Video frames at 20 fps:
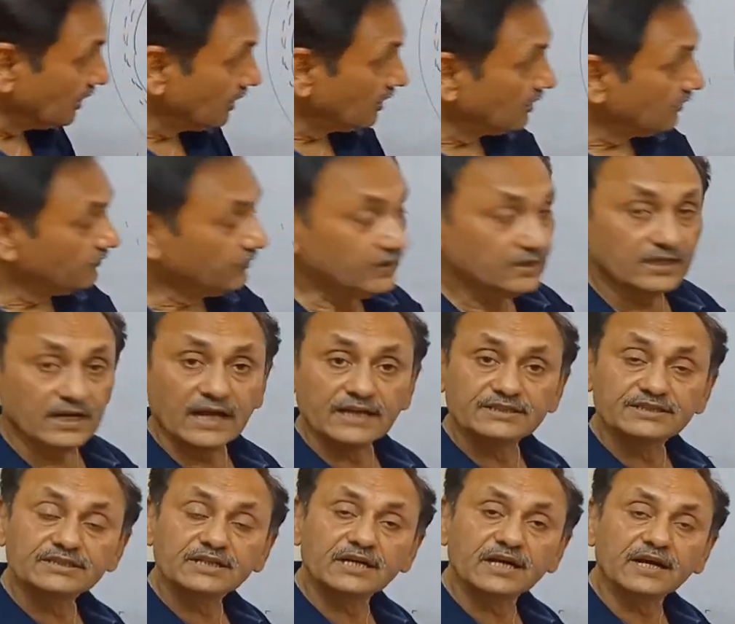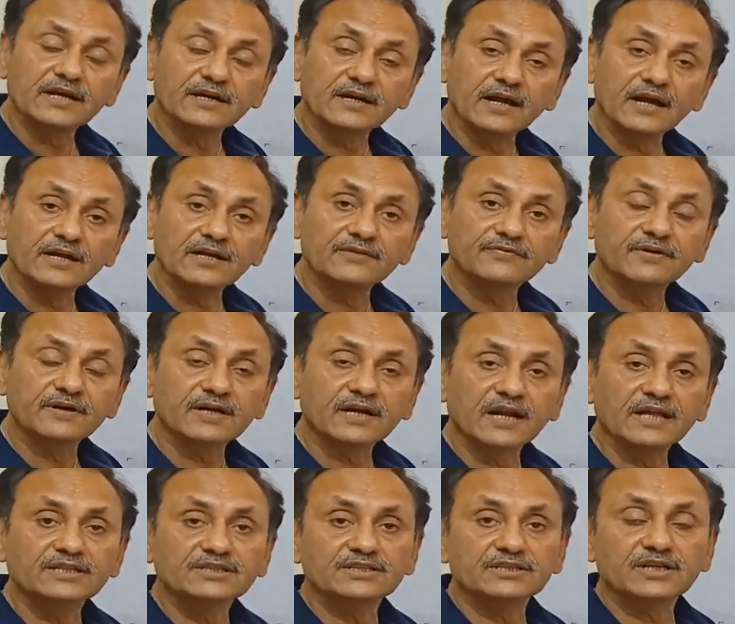fertilizing and
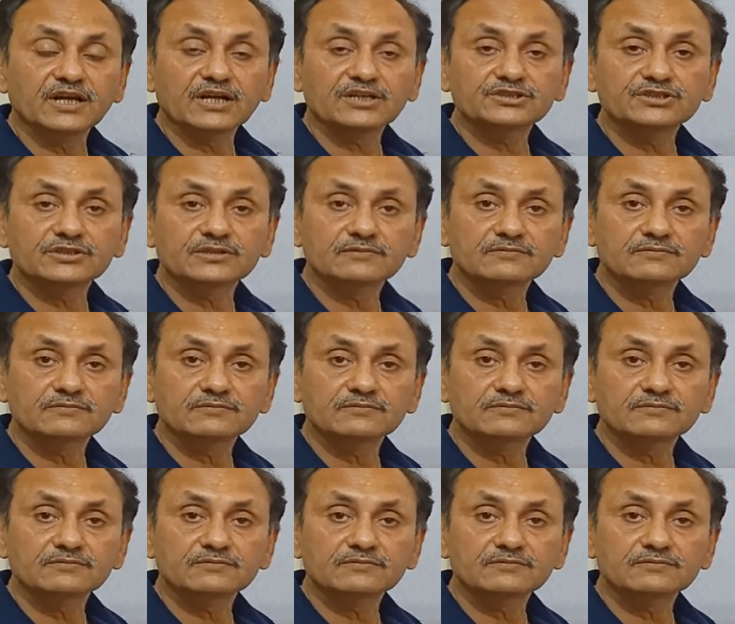anti-fertilizing reaction.